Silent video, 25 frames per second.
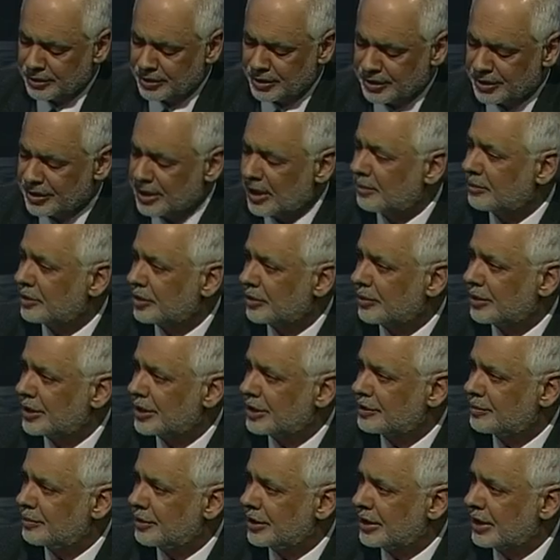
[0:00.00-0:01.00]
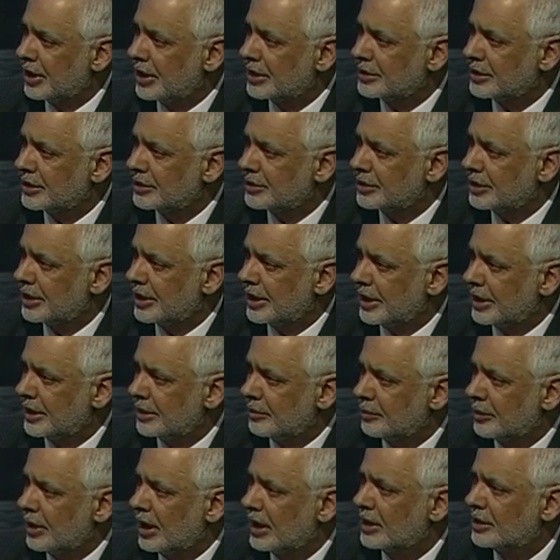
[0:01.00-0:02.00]
to some degree it's because it's a
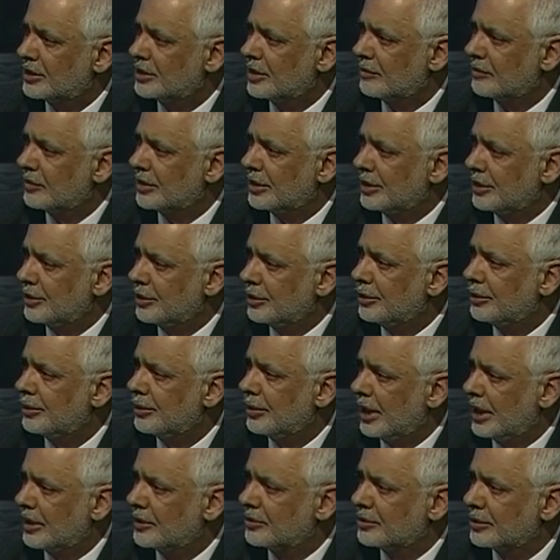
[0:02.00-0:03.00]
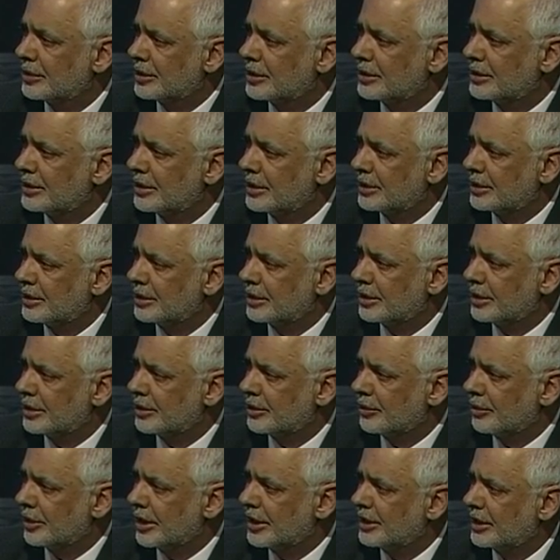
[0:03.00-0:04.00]
relatively new entrant into the
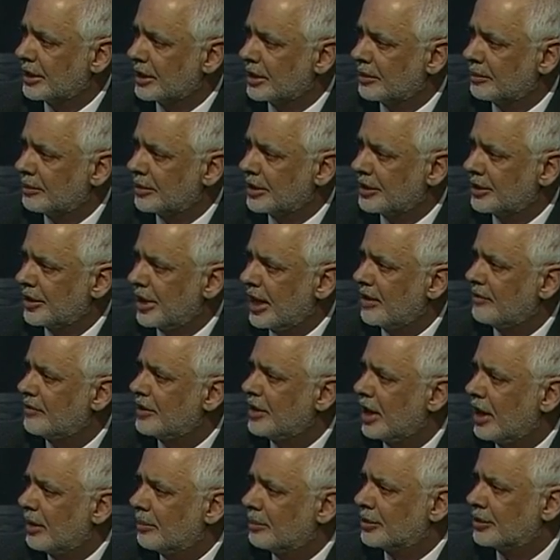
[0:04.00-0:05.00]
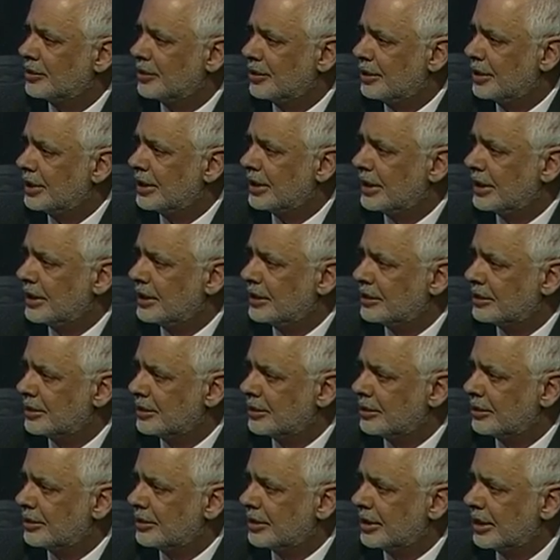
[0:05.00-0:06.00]
curriculum and you have the opportunity to
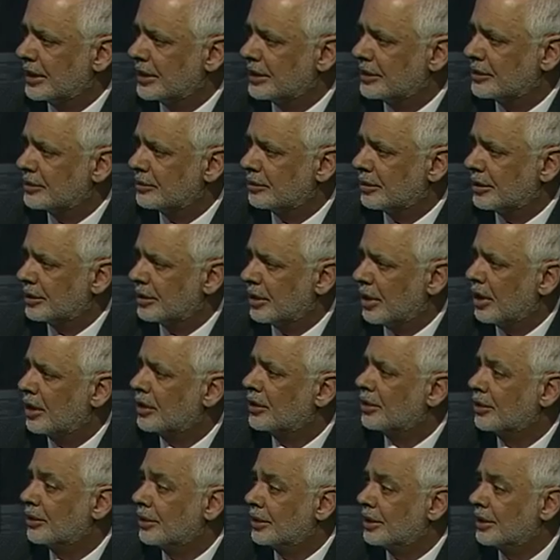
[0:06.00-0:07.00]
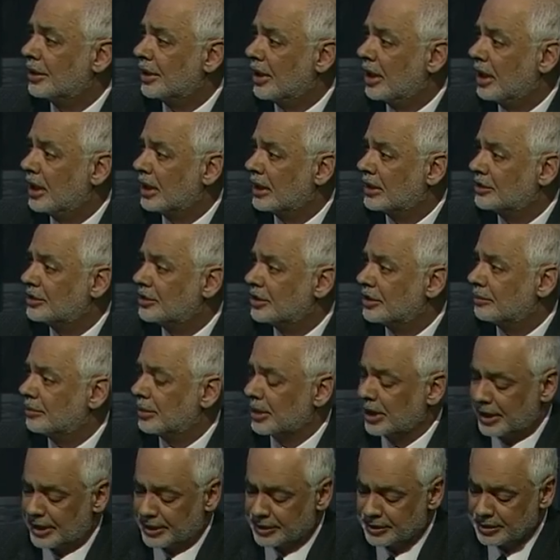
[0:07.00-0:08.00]
do things with all current knowledge in
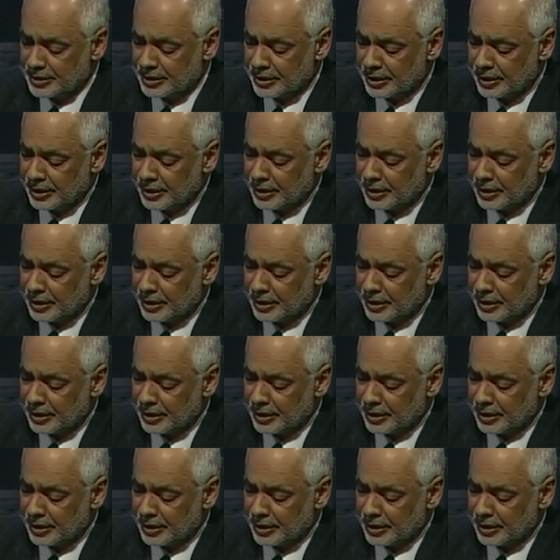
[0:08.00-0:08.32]
place.